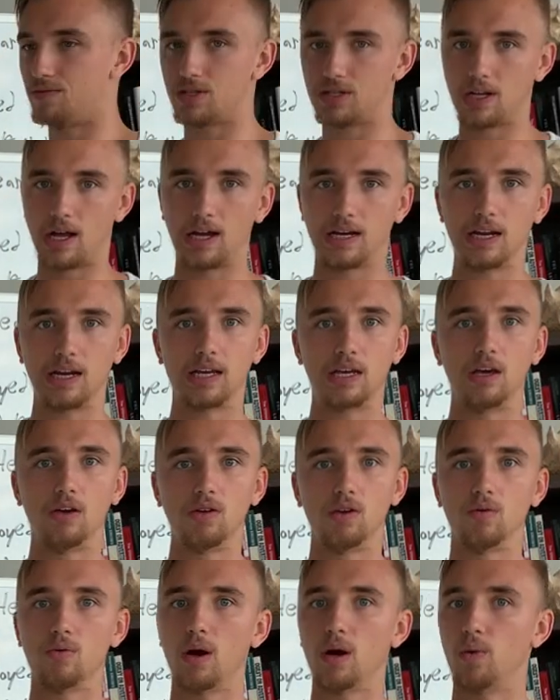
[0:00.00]
It's not gonna kill
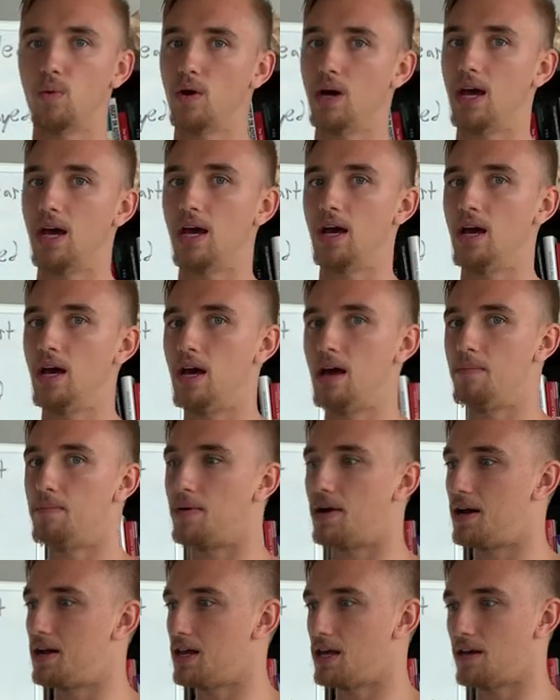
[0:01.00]
you right away,
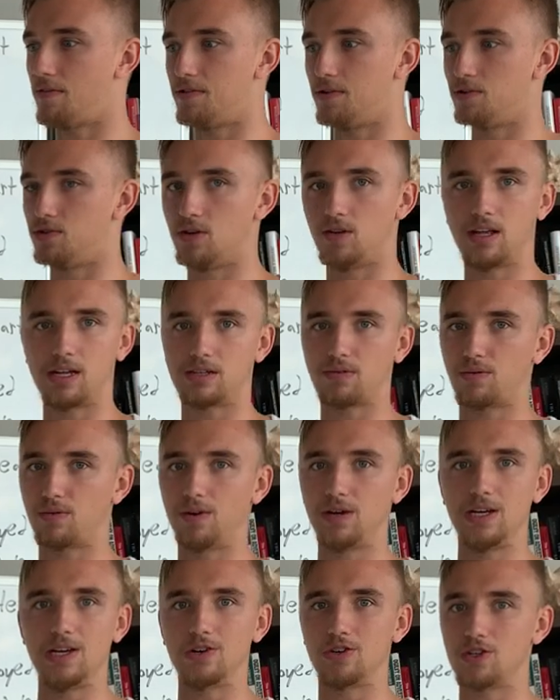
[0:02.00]
but if you do this for
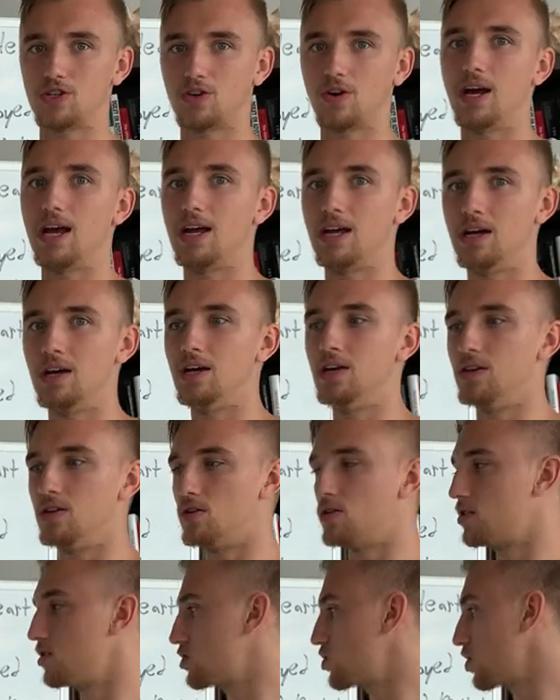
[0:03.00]
a year straight,
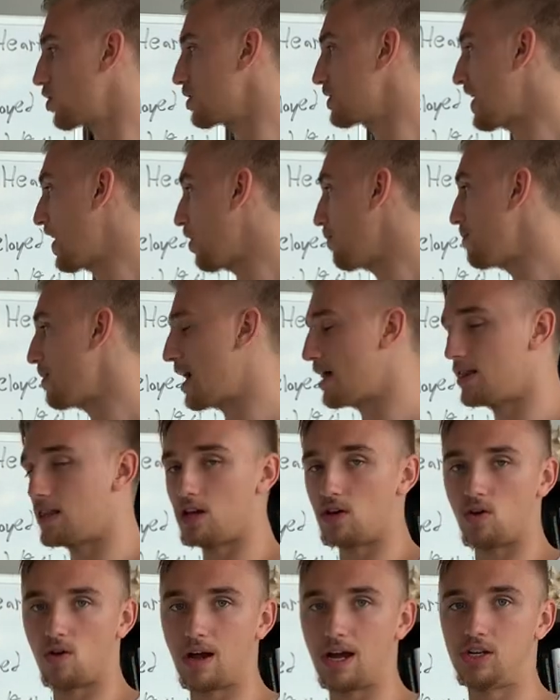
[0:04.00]
you can sure as hell bet
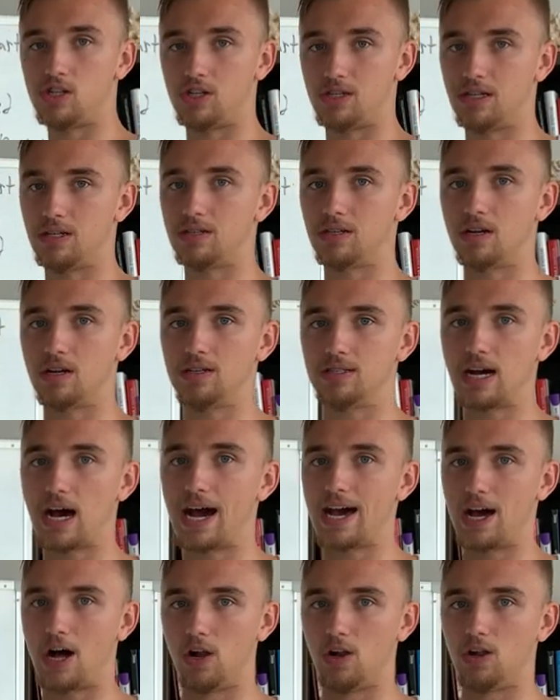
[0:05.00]
that your agency is gonna
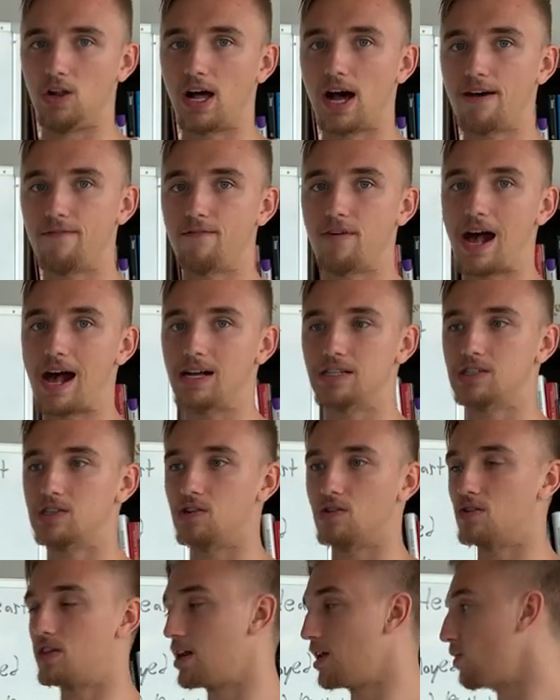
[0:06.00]
die a lot
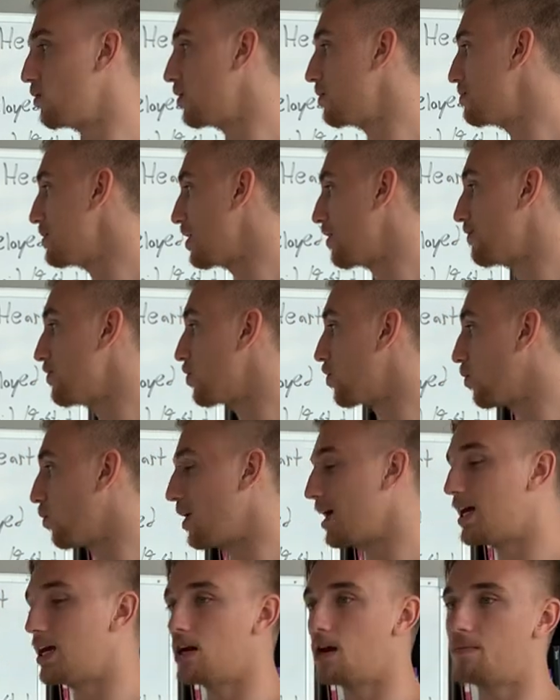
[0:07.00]
faster than it would be if you were
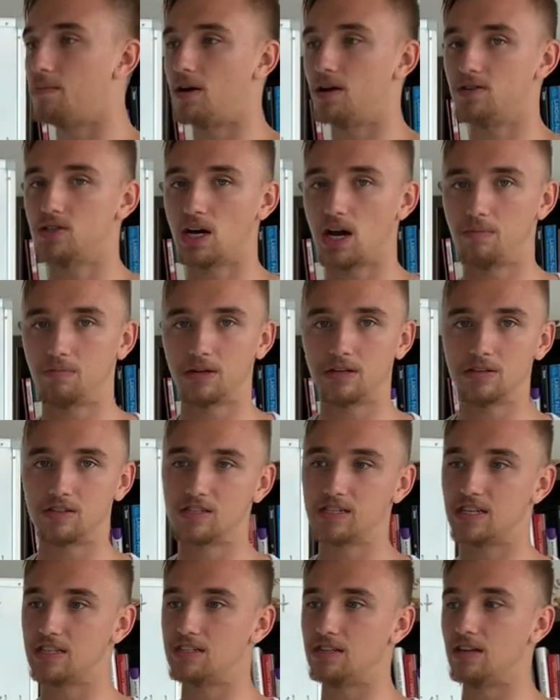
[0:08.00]
waking up on time,
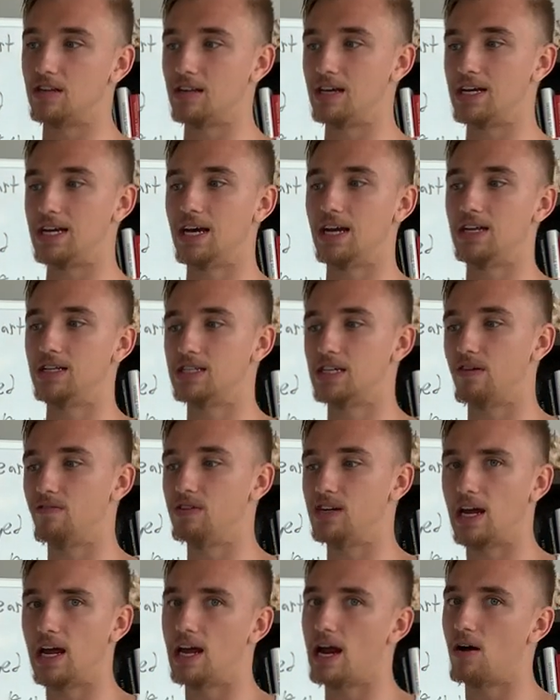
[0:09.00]
consistently getting
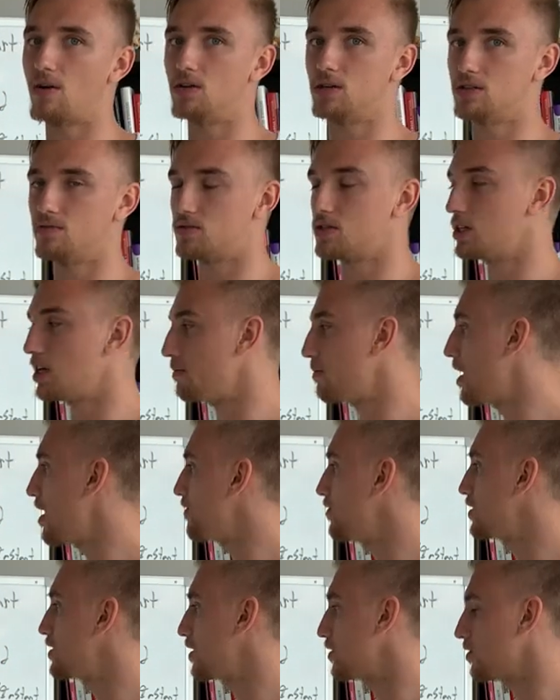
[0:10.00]
seven to eight hours of sleep
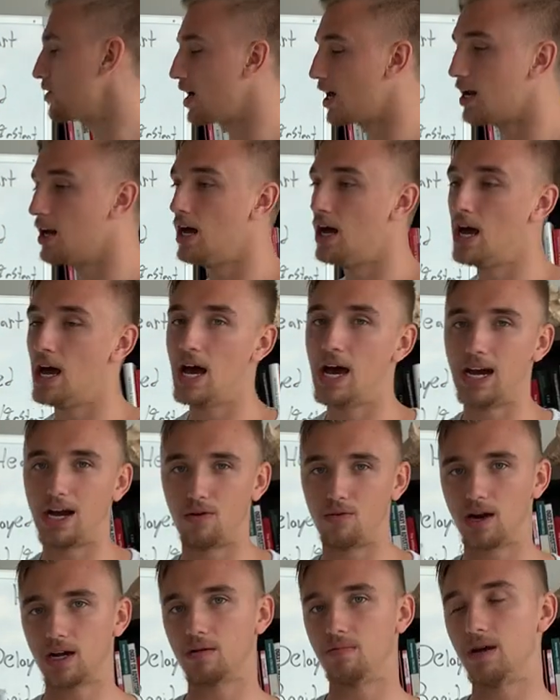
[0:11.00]
every single night, and I
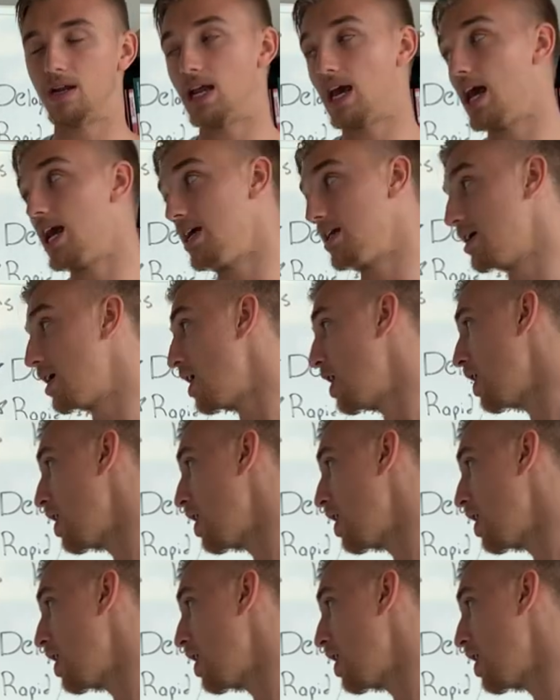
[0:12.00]
recommend eight.